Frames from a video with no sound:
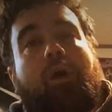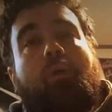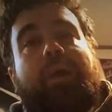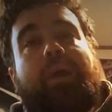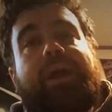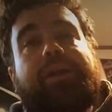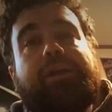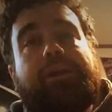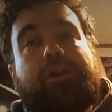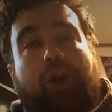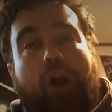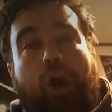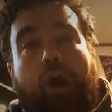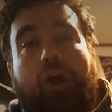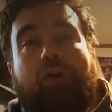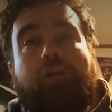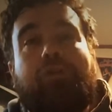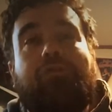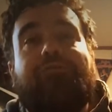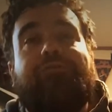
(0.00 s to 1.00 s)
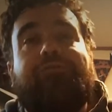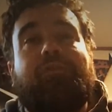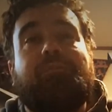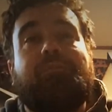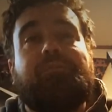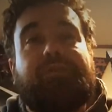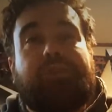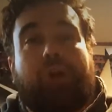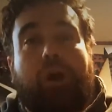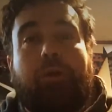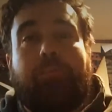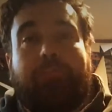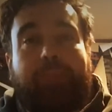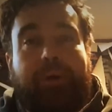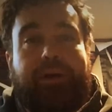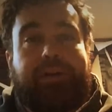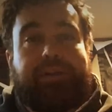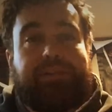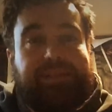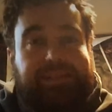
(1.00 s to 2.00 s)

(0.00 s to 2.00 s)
we had a colonel from DARPA